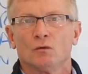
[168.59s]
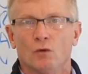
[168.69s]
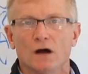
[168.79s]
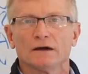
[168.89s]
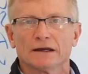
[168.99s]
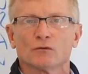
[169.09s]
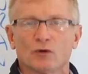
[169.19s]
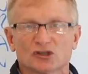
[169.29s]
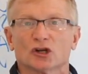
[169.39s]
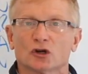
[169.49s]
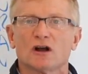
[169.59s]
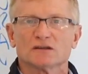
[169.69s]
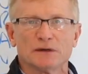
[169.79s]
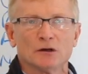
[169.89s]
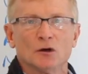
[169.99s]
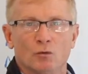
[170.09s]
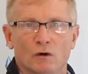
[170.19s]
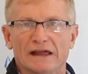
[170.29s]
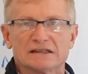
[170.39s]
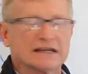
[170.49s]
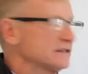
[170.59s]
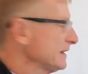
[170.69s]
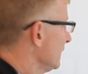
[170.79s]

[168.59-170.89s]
Well, here, what's it going to cost me? Well, that's easy.